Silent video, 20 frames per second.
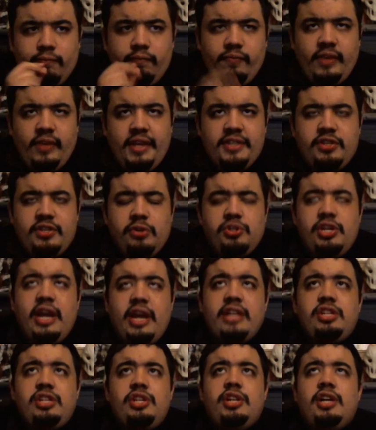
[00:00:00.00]
So she
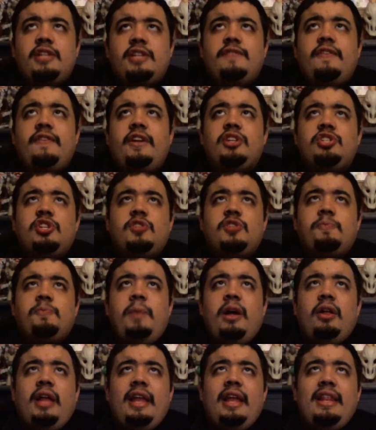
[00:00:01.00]
actually does finish the
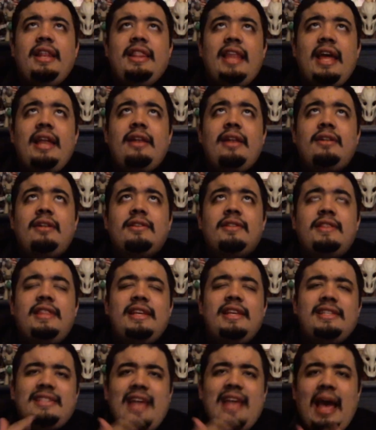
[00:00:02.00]
spell, and then
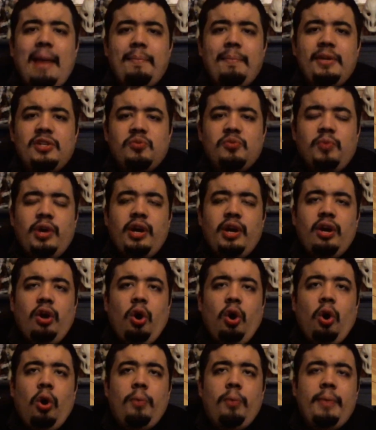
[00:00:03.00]
this happens where
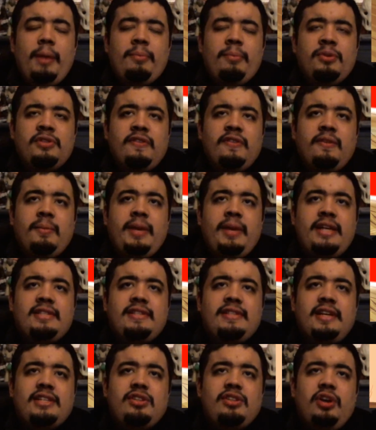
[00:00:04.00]
all members of the main
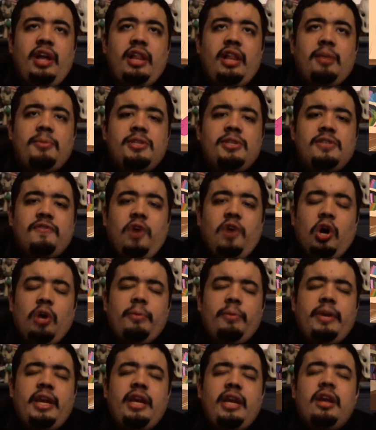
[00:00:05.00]
six, their elements of
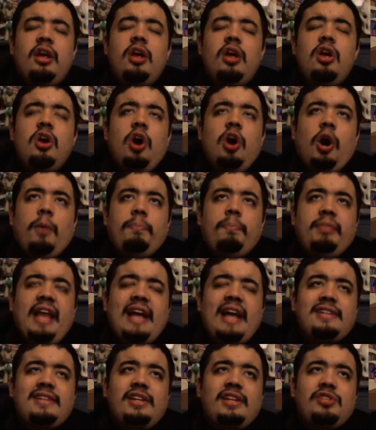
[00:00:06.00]
harmony, are
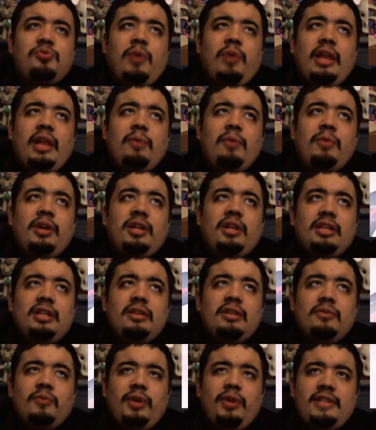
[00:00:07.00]
blasting Twilight
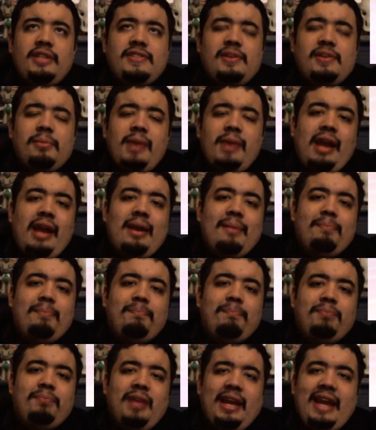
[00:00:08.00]
with some kind of,
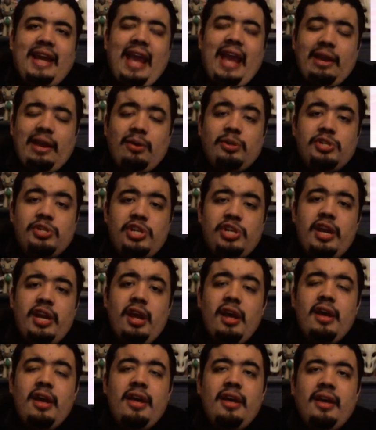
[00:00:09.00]
energy,
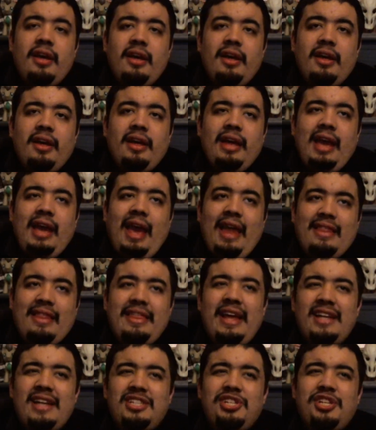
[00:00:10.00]
and
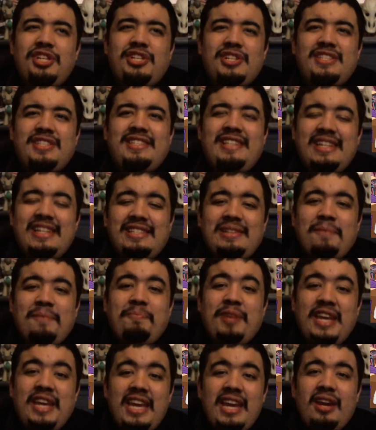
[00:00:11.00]
then she just
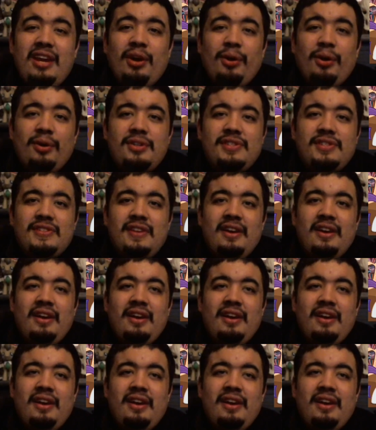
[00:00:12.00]
disappears.